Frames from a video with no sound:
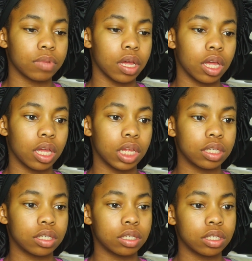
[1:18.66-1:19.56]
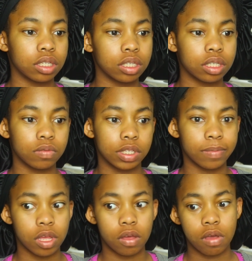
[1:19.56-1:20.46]
But
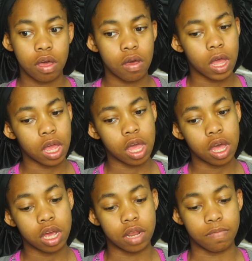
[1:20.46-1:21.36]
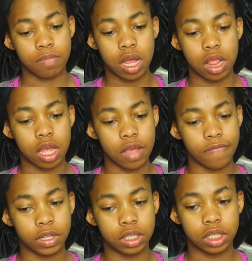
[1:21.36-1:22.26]
what's going on in my
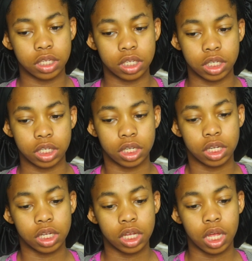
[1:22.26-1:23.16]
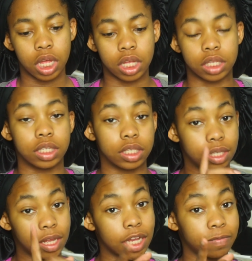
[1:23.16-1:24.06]
life? Let's see. Since
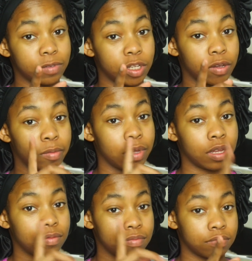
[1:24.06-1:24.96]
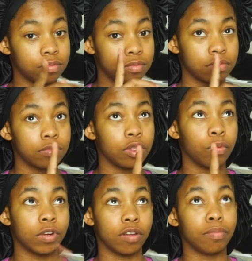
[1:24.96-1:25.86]
the last video I made,
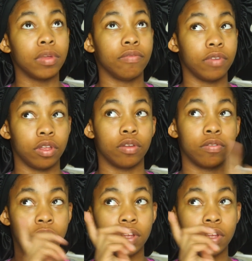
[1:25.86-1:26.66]
the Where I've Been video,